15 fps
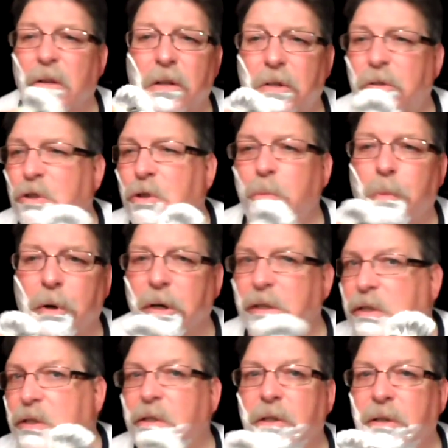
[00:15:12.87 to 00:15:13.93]
the
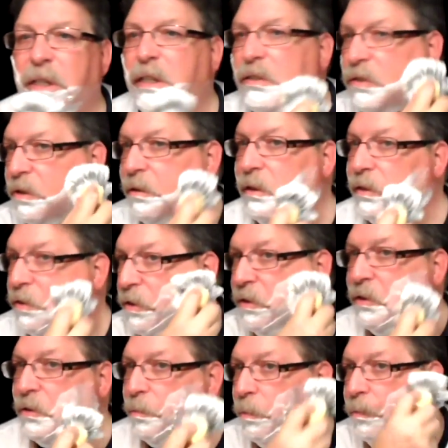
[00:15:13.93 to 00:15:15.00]
2-part series.
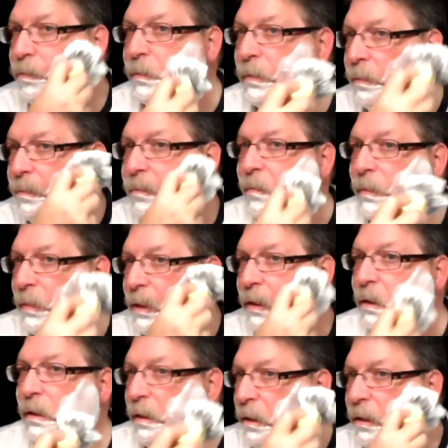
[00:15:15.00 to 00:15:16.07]
This is
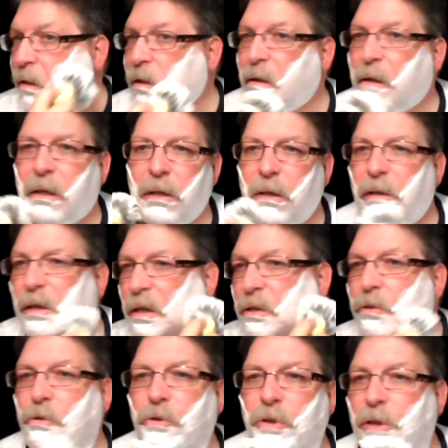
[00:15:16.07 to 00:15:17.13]
the
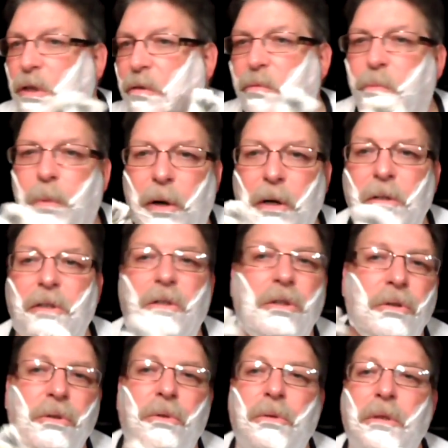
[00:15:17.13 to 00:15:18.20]
conclusion of
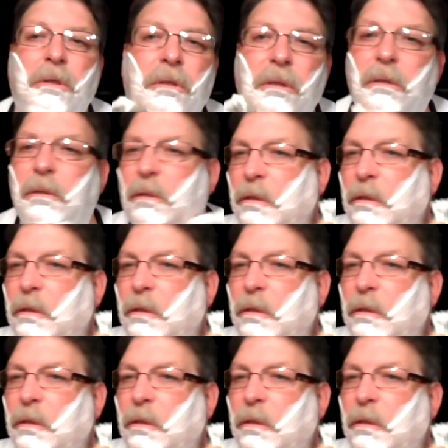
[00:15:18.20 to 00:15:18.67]
part 2.